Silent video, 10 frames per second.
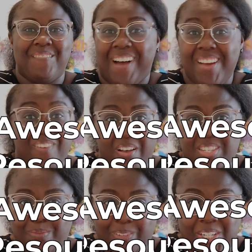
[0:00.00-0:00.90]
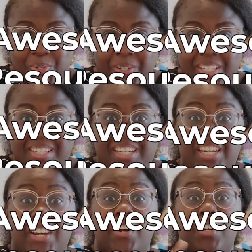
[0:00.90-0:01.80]
five awesome resources to
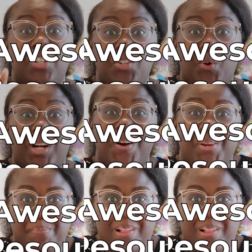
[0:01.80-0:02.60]
cure your coding